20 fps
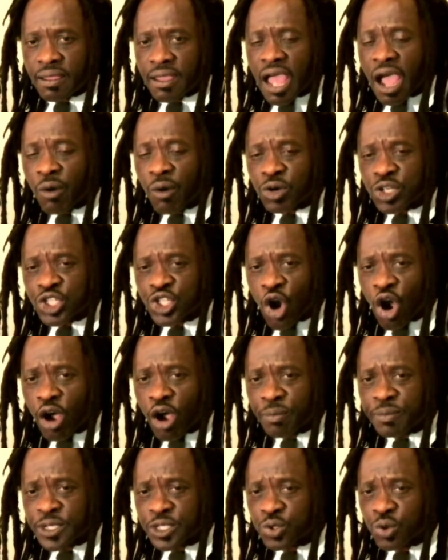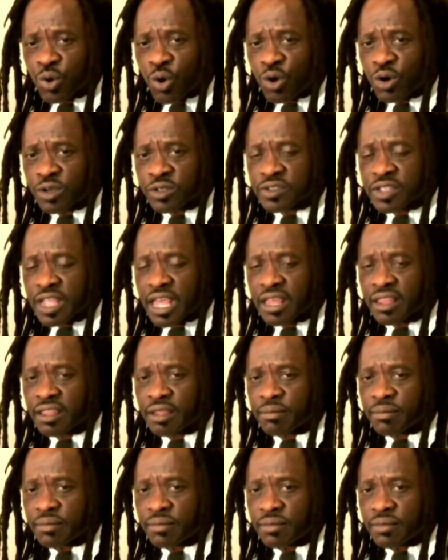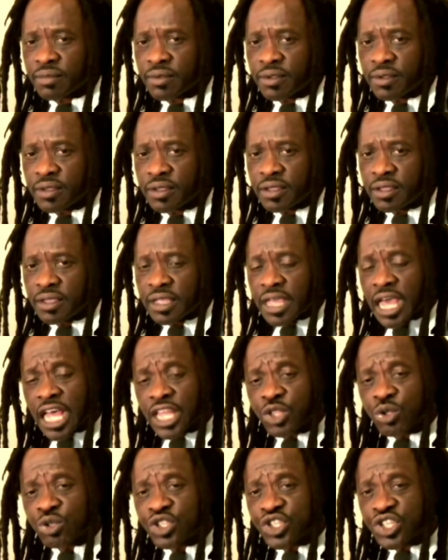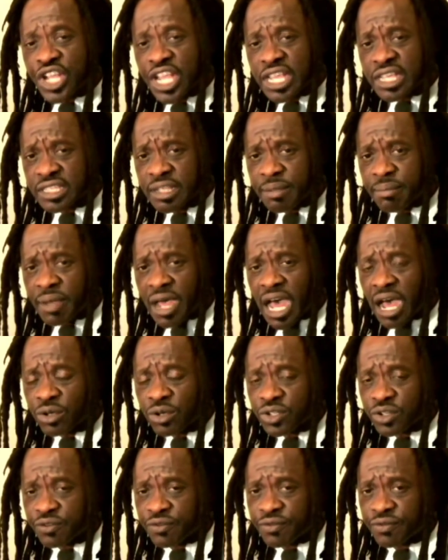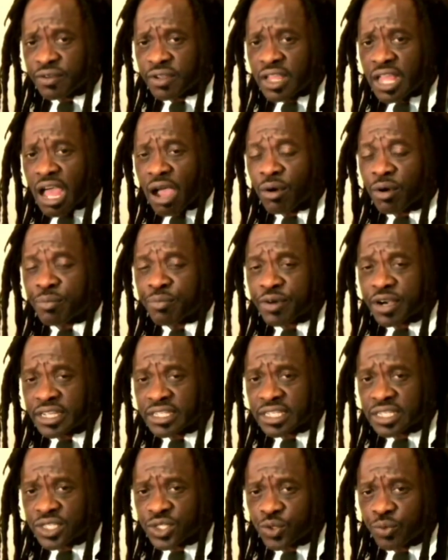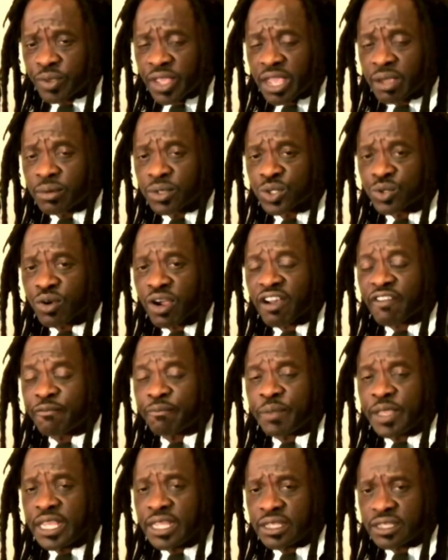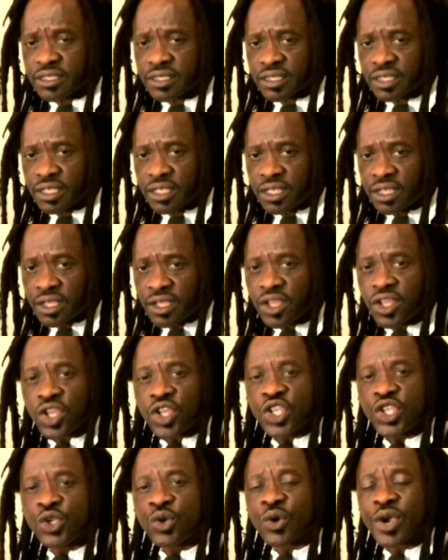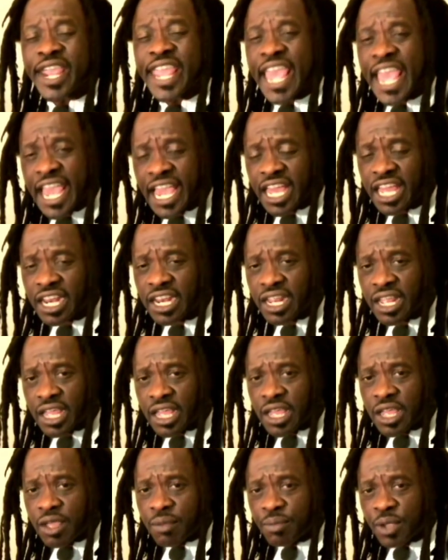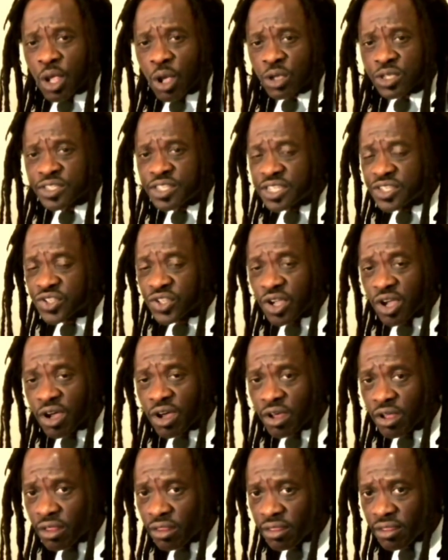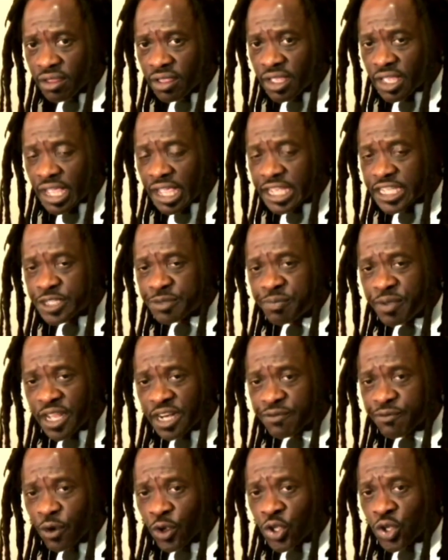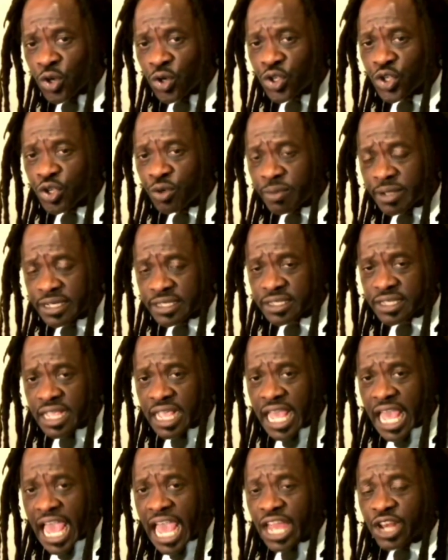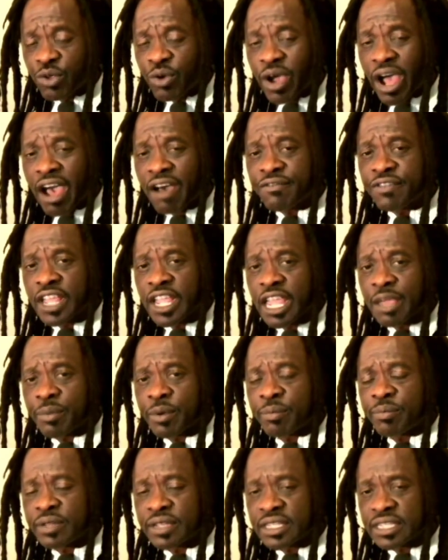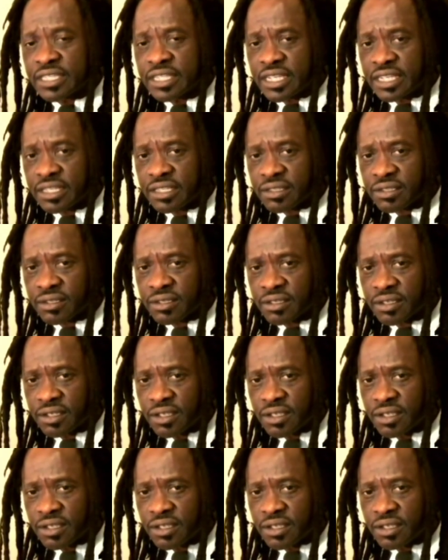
Our job is to understand them and to chase them out of our presence to be able to have peace. You can, because this earth is built for you humans and you have the capabilities.